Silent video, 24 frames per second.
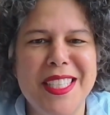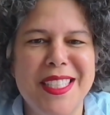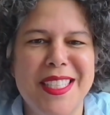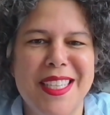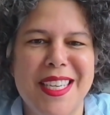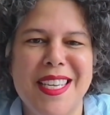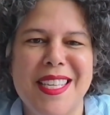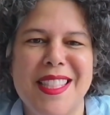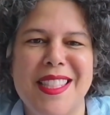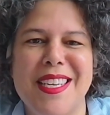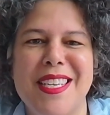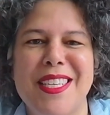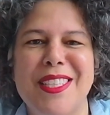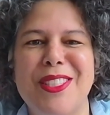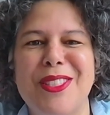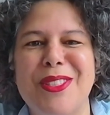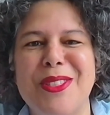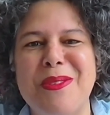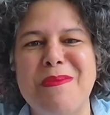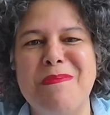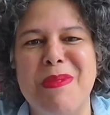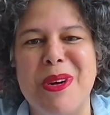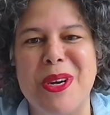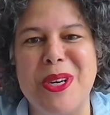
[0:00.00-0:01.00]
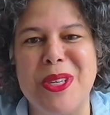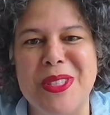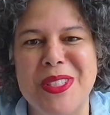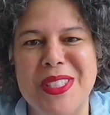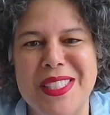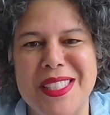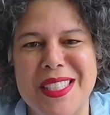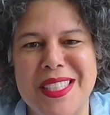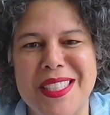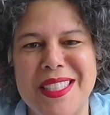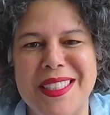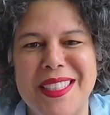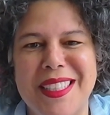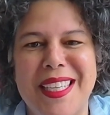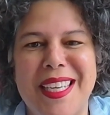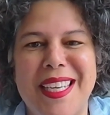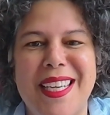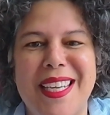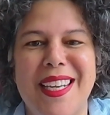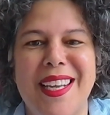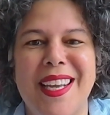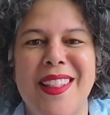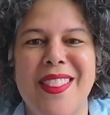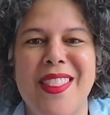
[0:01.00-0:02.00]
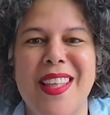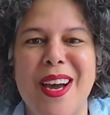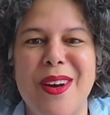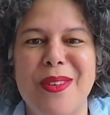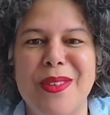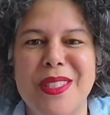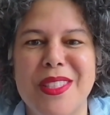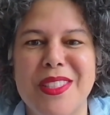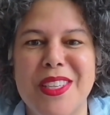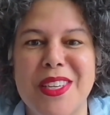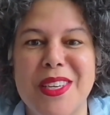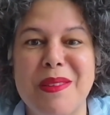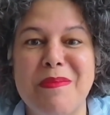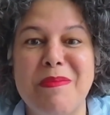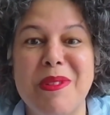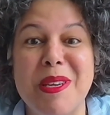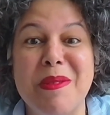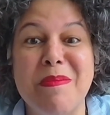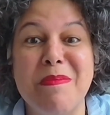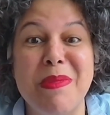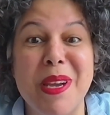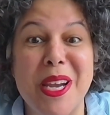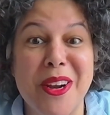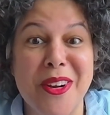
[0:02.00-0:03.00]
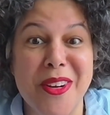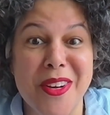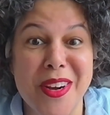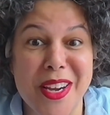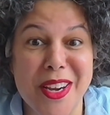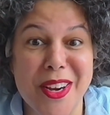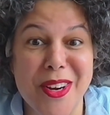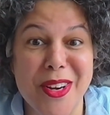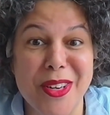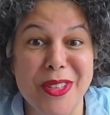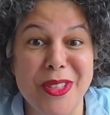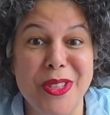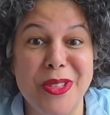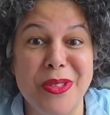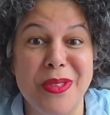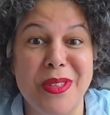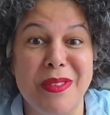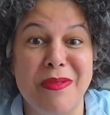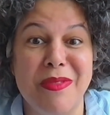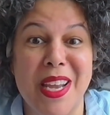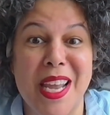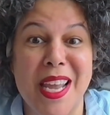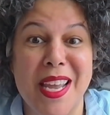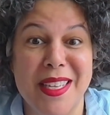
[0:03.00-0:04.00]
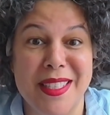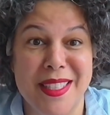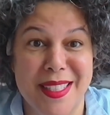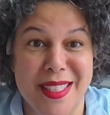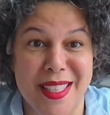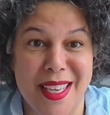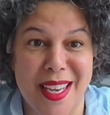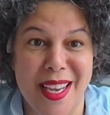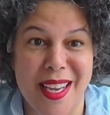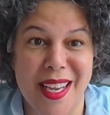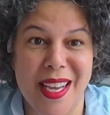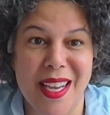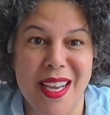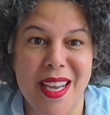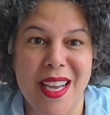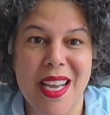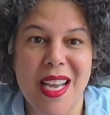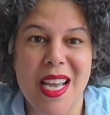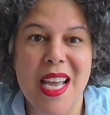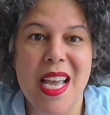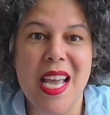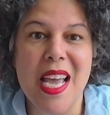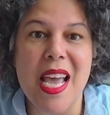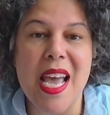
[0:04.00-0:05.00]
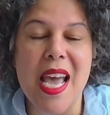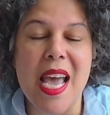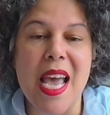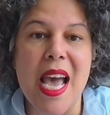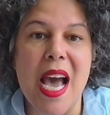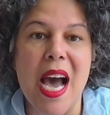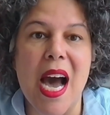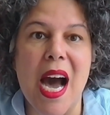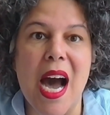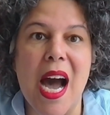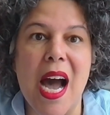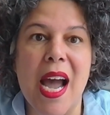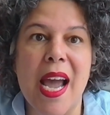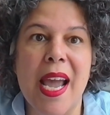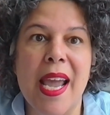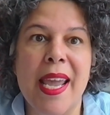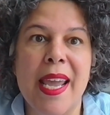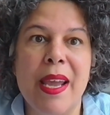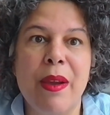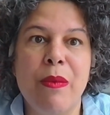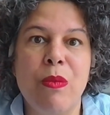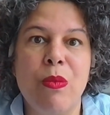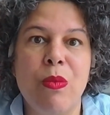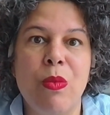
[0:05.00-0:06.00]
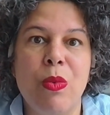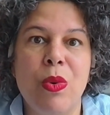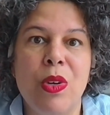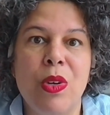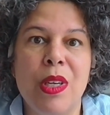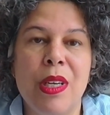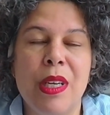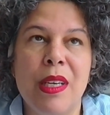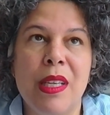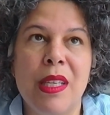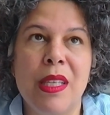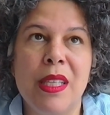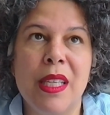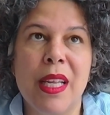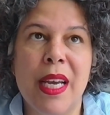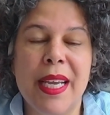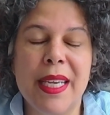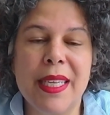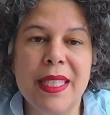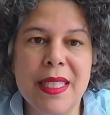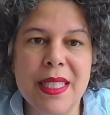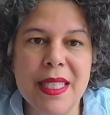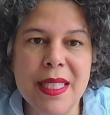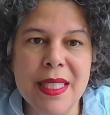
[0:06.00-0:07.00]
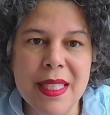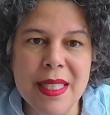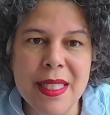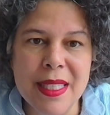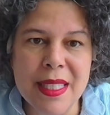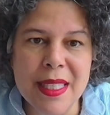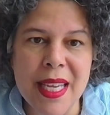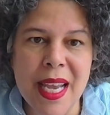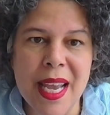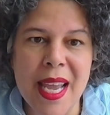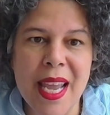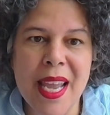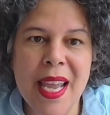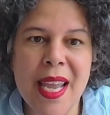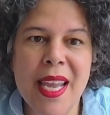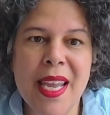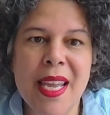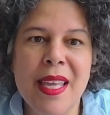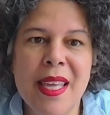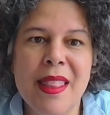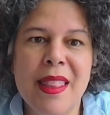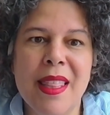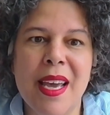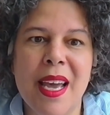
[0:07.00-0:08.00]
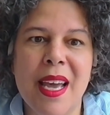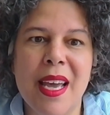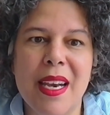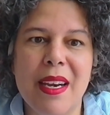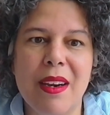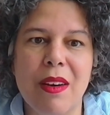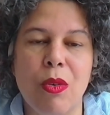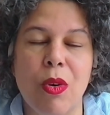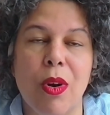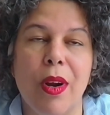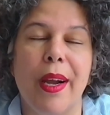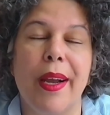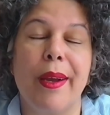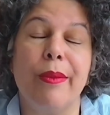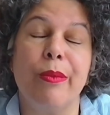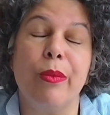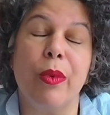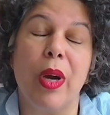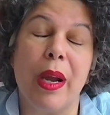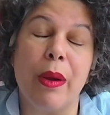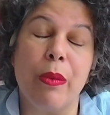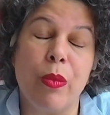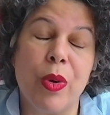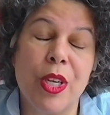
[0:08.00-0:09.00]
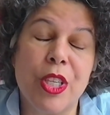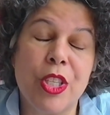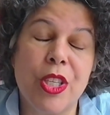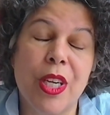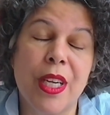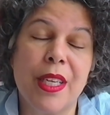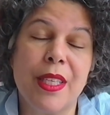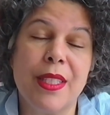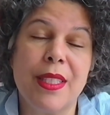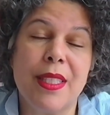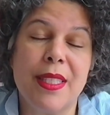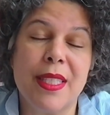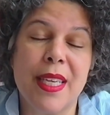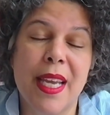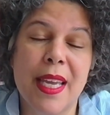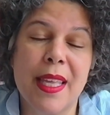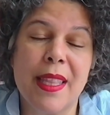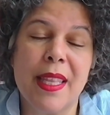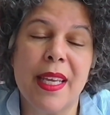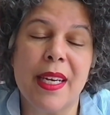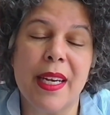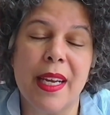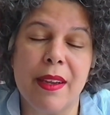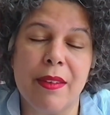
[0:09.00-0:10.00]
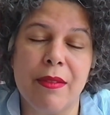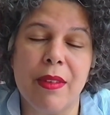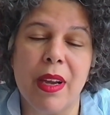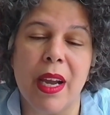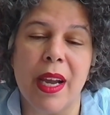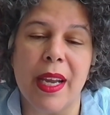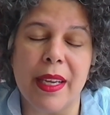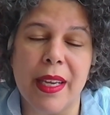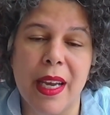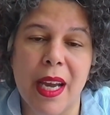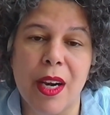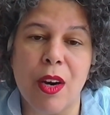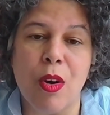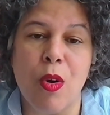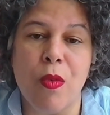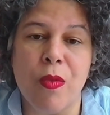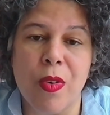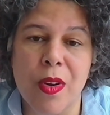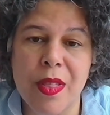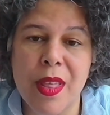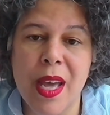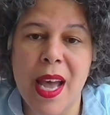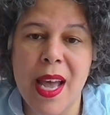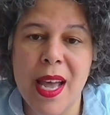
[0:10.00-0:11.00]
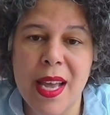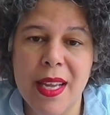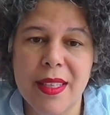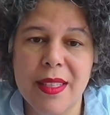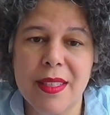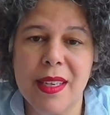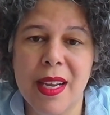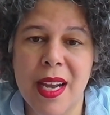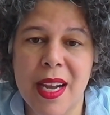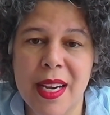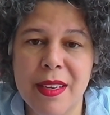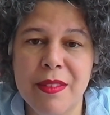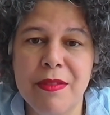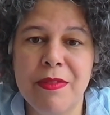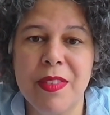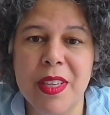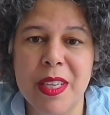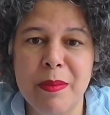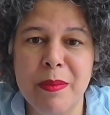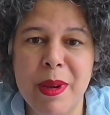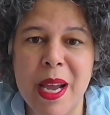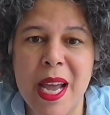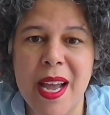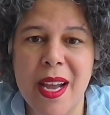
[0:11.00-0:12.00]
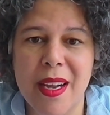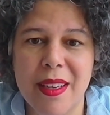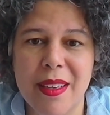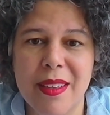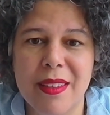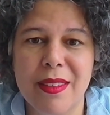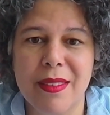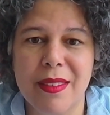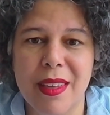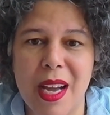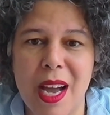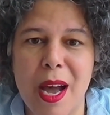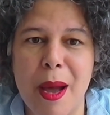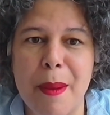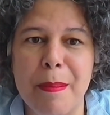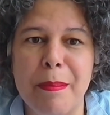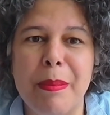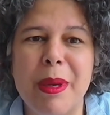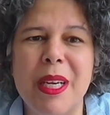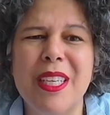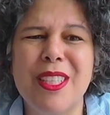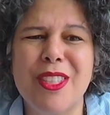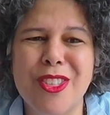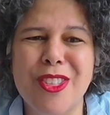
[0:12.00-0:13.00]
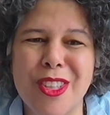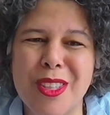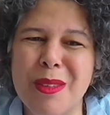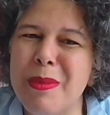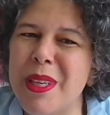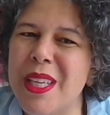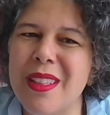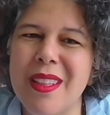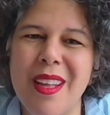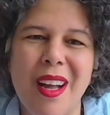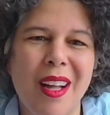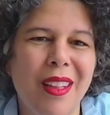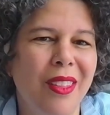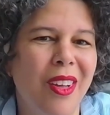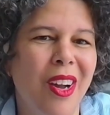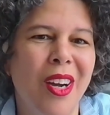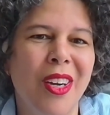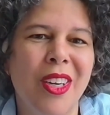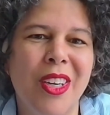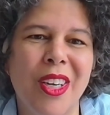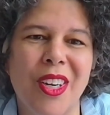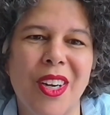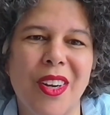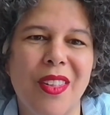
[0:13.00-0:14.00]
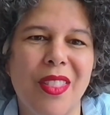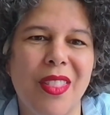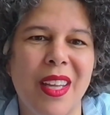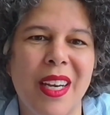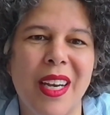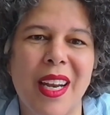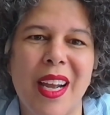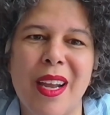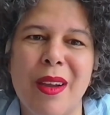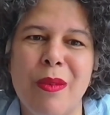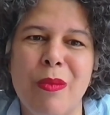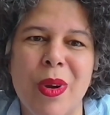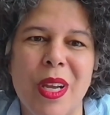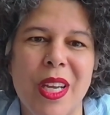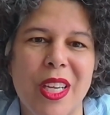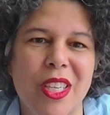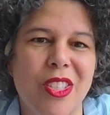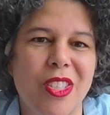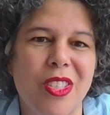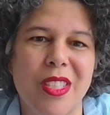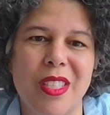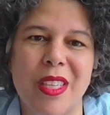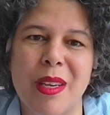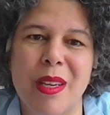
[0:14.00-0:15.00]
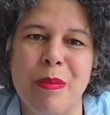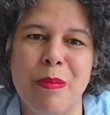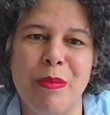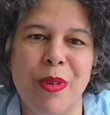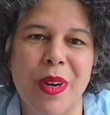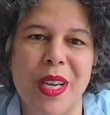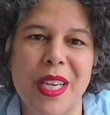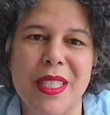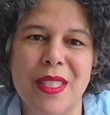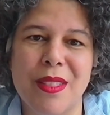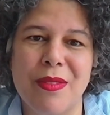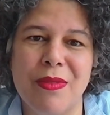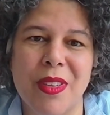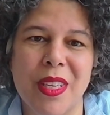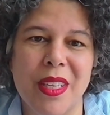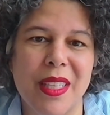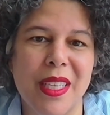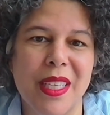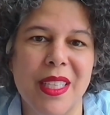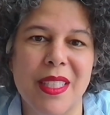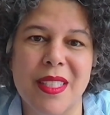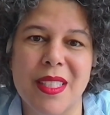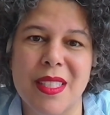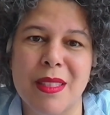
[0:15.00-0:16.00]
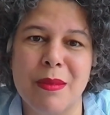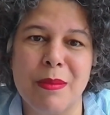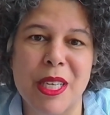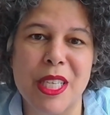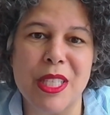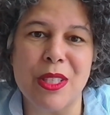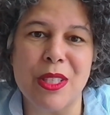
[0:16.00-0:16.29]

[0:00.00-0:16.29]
to take things so personally. And that was going to be a barrier to advancing. I would like to say that, or I wish I could say that I got over that kind of feedback, but it took me a lot longer than I wish to embrace feelings as my